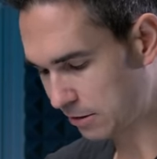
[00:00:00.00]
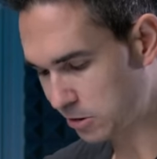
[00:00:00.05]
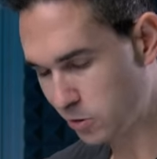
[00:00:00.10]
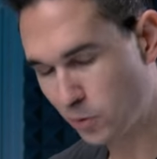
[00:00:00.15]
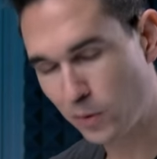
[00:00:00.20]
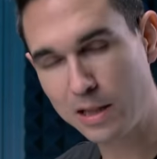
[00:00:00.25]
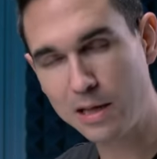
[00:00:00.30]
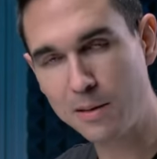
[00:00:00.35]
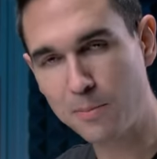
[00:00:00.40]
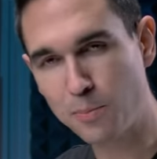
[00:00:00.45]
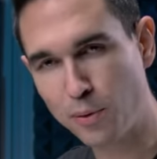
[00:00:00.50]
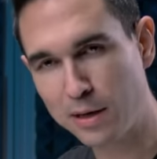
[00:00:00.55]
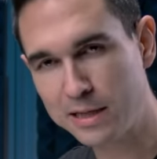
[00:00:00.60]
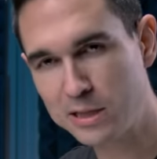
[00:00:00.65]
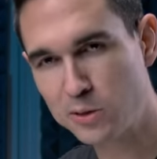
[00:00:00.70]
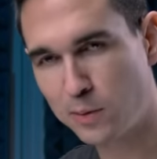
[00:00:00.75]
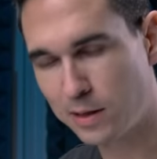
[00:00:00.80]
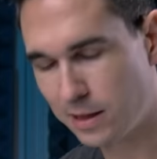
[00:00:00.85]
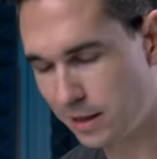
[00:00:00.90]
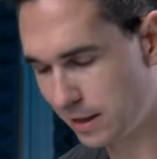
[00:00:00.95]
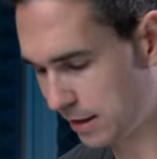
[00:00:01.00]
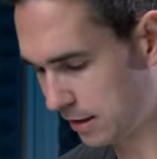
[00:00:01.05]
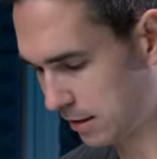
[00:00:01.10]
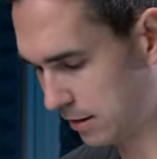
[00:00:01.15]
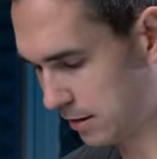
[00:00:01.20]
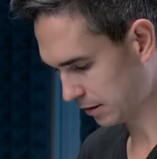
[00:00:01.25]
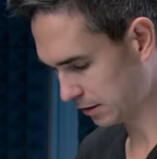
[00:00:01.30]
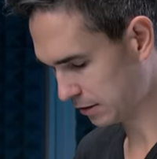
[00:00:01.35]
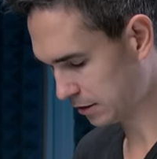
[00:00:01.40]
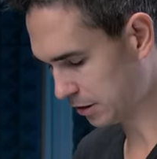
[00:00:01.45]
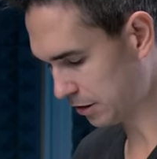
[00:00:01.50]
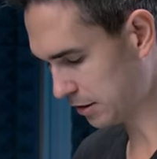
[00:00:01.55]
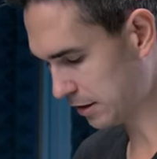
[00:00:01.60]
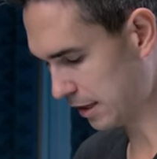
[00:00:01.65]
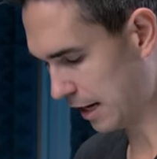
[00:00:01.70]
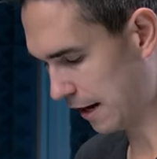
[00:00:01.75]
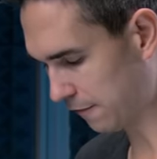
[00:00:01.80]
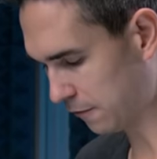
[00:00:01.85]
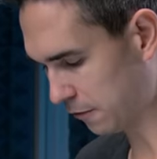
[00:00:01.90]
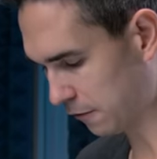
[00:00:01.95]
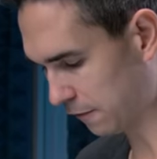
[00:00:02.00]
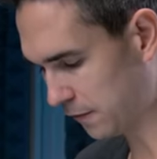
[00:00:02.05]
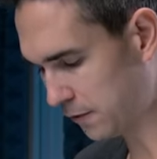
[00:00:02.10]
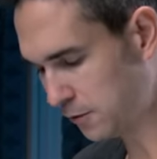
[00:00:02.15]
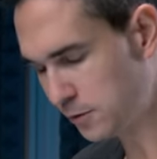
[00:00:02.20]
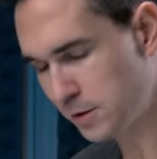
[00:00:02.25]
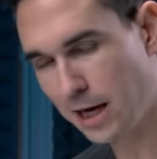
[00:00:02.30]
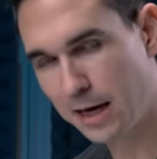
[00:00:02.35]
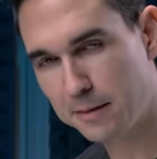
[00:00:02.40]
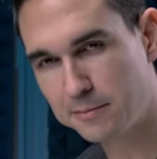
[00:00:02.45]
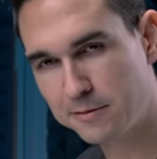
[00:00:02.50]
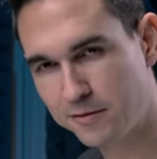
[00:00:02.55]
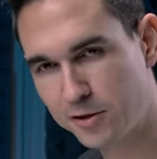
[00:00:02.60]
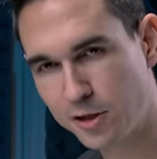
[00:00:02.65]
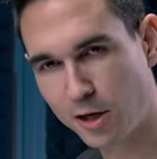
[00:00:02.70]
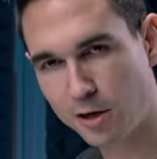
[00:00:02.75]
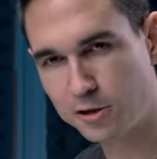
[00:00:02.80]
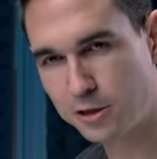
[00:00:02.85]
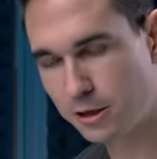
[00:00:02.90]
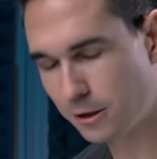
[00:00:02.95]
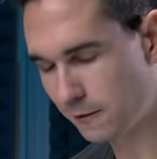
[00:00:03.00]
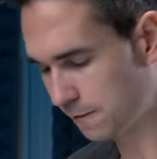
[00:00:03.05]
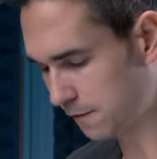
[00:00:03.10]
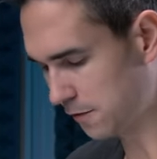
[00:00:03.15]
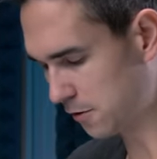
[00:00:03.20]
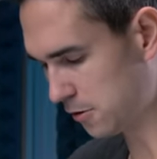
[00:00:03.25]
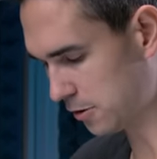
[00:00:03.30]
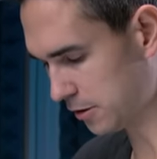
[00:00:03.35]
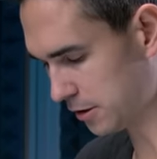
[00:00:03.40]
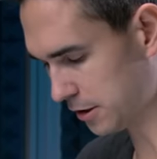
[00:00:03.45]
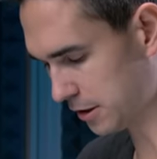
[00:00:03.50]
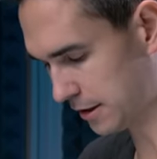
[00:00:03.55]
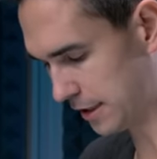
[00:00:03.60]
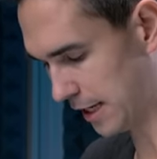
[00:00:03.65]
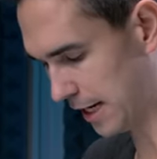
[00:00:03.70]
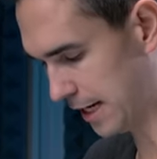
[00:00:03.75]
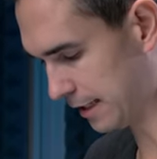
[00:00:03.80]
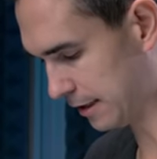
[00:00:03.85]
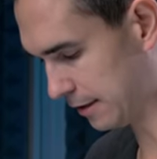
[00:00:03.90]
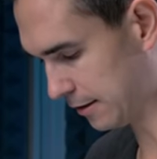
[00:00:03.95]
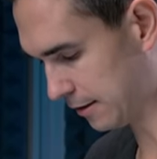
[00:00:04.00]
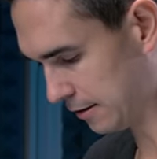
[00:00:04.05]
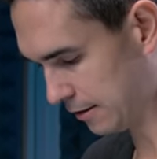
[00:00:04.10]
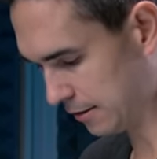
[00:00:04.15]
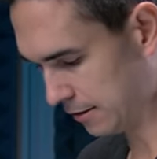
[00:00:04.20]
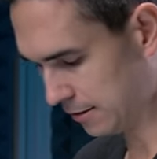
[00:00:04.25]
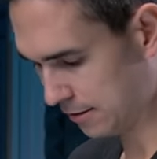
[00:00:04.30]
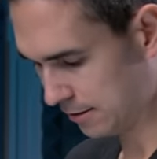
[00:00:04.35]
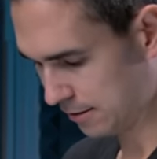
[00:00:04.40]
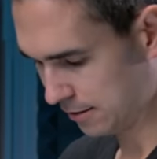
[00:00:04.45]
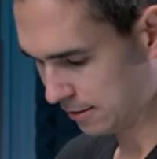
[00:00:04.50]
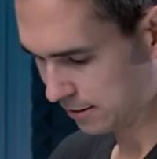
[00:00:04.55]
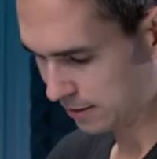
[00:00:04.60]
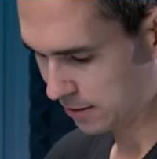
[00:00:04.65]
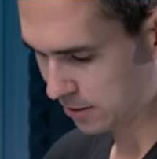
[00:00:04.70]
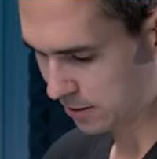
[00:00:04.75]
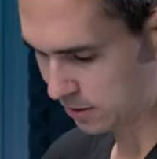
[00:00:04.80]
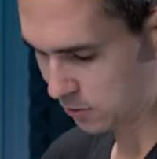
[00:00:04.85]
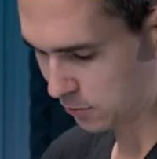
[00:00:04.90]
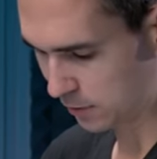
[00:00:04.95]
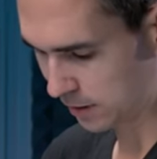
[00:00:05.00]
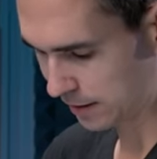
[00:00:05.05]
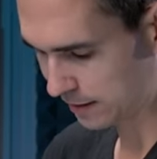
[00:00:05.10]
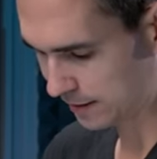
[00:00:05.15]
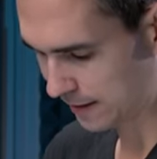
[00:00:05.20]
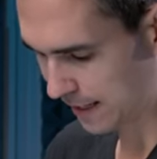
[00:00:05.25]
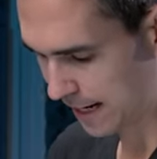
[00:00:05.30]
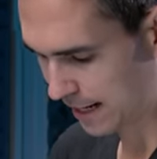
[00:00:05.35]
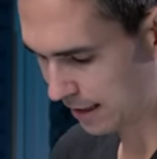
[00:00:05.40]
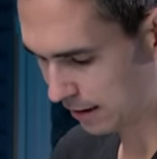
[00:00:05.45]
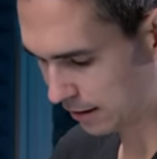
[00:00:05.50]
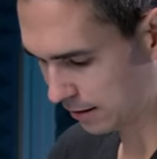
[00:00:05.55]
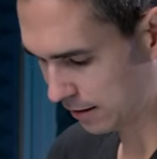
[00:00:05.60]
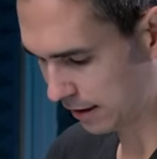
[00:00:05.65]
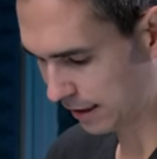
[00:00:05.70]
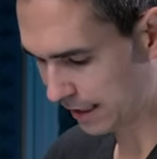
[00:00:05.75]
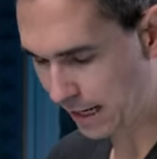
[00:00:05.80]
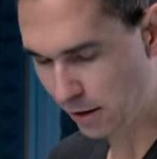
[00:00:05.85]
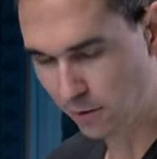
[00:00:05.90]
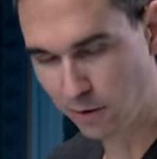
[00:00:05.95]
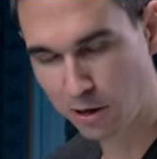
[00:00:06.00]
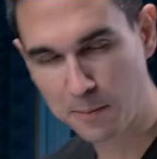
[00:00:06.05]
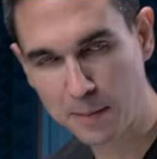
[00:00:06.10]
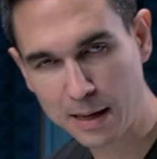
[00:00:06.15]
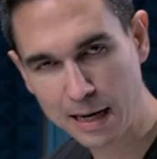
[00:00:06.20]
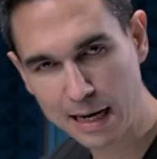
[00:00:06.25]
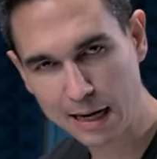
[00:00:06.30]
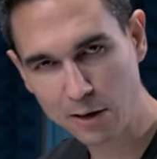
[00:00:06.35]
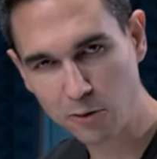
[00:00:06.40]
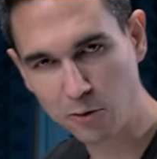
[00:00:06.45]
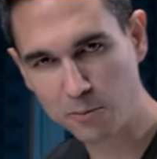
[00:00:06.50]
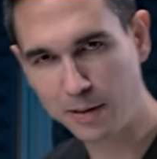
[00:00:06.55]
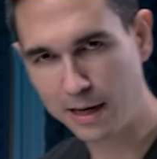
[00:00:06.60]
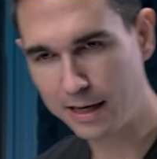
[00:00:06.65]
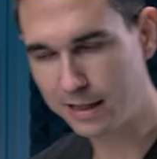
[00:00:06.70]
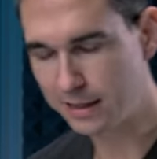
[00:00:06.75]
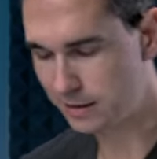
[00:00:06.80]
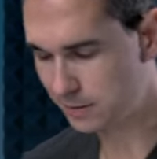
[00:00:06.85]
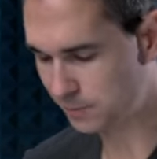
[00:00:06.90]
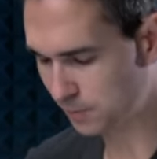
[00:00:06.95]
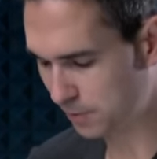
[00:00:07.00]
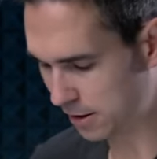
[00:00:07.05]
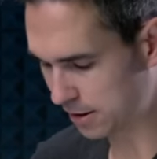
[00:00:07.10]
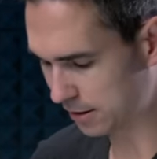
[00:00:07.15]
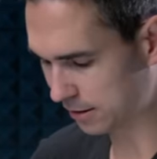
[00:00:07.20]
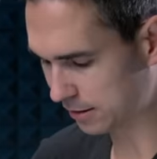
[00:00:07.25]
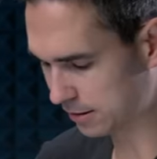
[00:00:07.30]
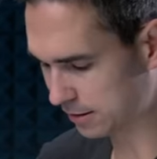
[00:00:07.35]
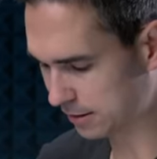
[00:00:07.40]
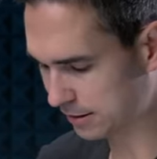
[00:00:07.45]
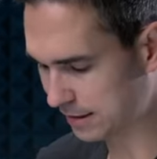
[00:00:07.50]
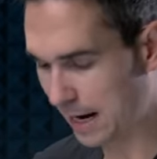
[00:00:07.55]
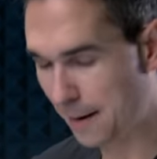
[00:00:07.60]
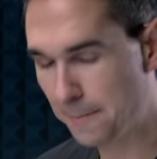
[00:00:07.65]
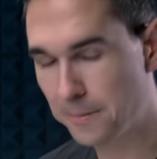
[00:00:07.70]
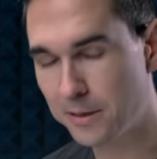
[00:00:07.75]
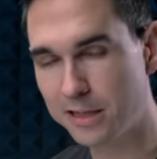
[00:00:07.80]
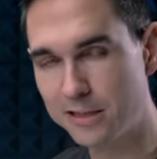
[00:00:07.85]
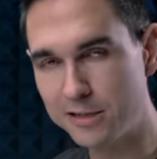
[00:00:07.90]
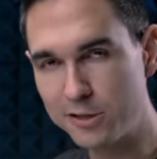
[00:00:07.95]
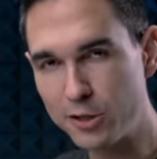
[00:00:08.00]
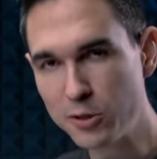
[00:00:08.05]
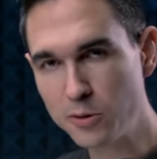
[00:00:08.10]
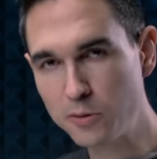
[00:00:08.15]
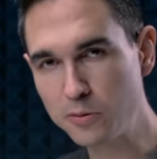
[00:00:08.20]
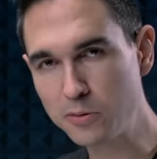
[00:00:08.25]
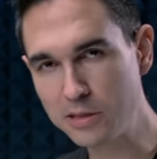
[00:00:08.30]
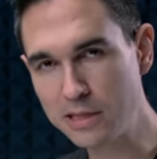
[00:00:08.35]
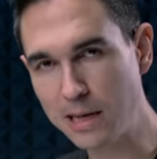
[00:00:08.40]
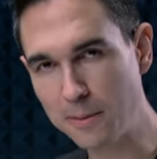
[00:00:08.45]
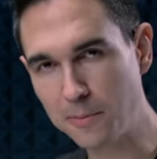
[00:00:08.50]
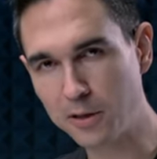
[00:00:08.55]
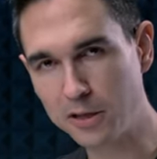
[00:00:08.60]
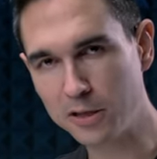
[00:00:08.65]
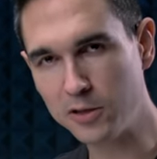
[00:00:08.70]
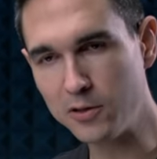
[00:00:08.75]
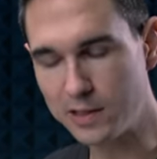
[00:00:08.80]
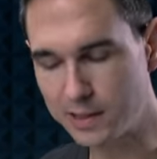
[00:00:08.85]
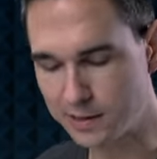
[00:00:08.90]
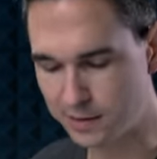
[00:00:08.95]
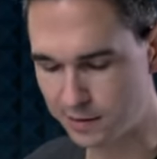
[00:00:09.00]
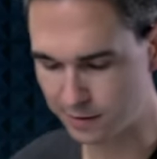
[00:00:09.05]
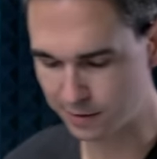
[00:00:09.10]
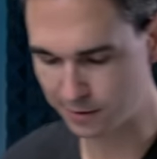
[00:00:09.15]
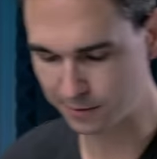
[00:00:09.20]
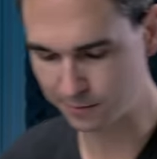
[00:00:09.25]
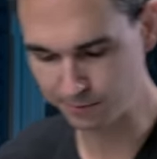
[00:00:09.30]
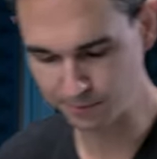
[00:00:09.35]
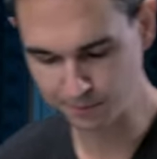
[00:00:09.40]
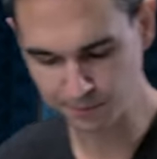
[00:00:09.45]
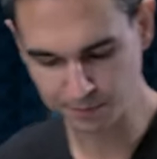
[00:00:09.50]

I was really impressed with it. It's just after a few times of charging it to full, it just died. So that's really sad. I can't recommend anyone buy this product. It's happened to two separate units.